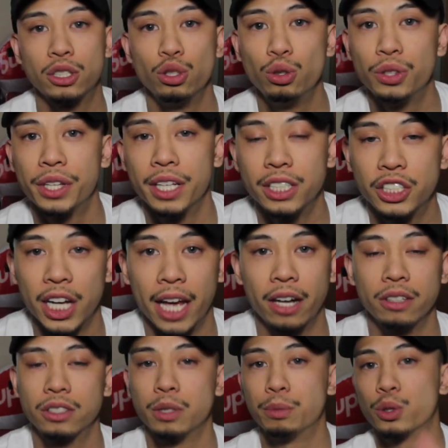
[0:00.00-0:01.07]
are new to the
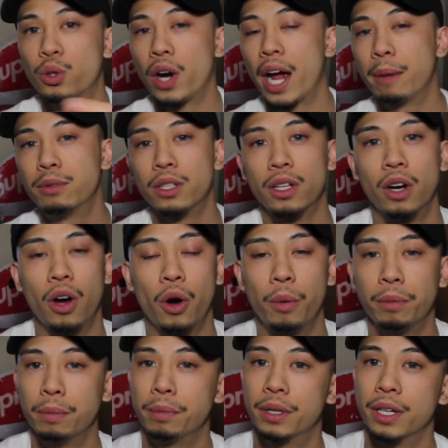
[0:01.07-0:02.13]
channel, subscribe to the
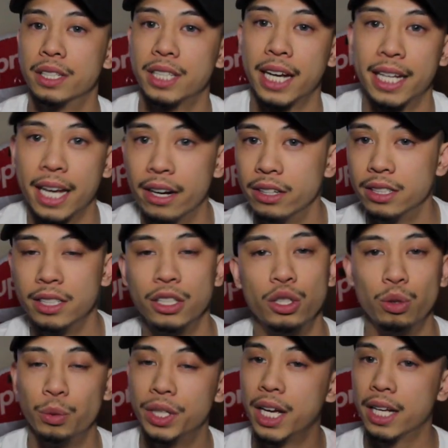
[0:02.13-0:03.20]
homie because I guarantee
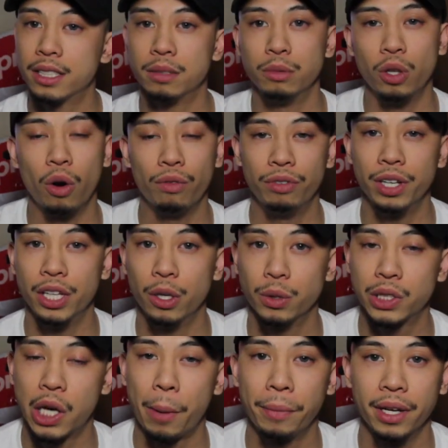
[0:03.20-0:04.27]
you we got some dope videos
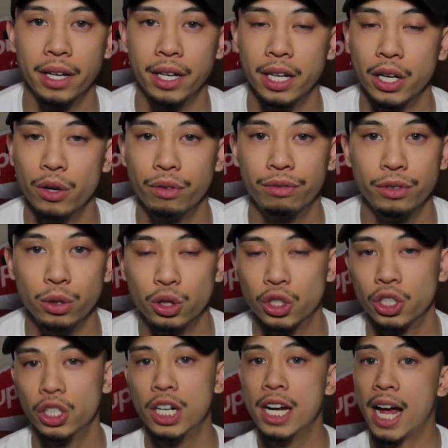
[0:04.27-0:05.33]
coming in the near
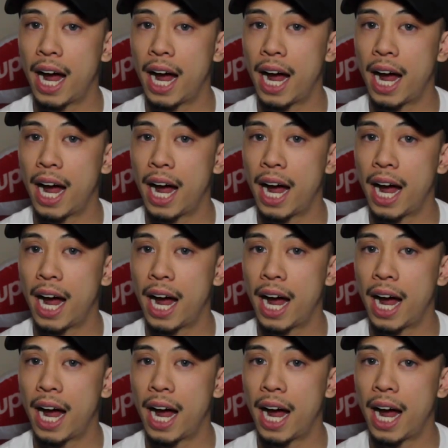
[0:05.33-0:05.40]
future.